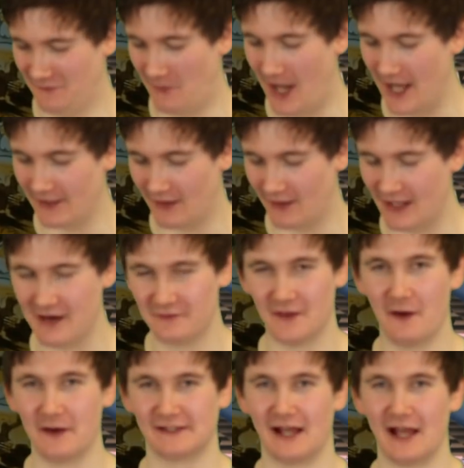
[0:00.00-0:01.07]
Why not? Even
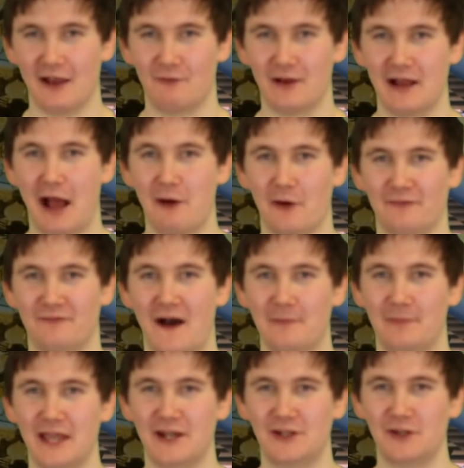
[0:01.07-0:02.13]
though he's I want
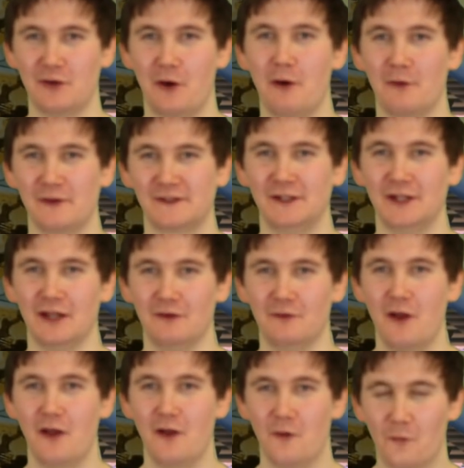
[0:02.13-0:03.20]
fat Pikachu. You know what I want to do?
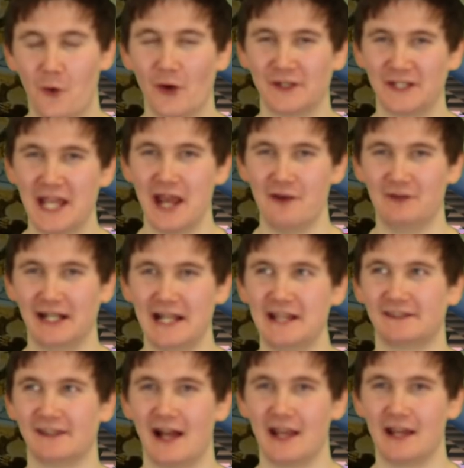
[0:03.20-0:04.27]
One year
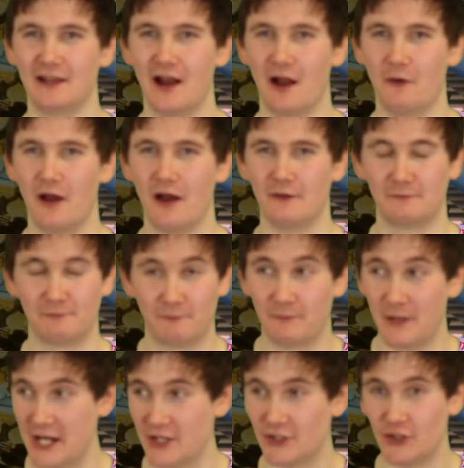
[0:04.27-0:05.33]
release a
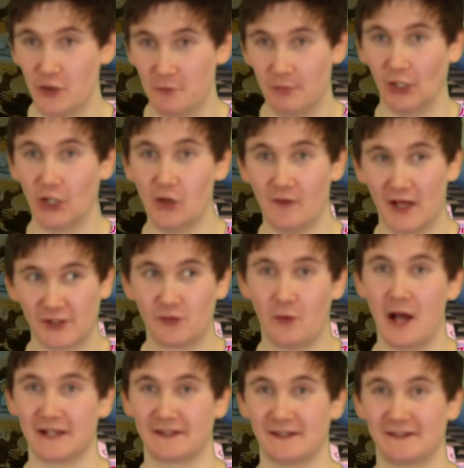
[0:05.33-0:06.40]
Pikachu balloon that's
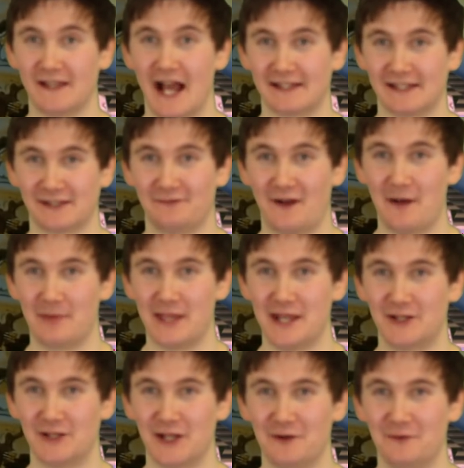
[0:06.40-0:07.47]
twice the size, that's fat
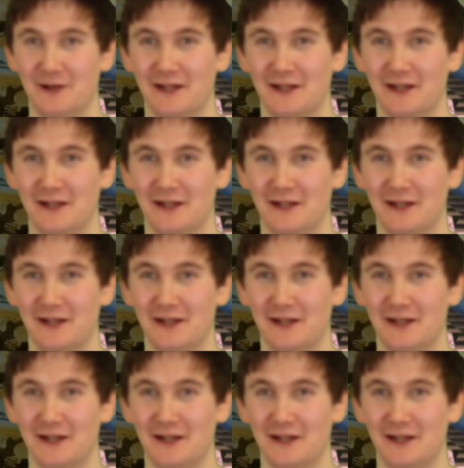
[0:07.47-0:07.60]
Pikachu.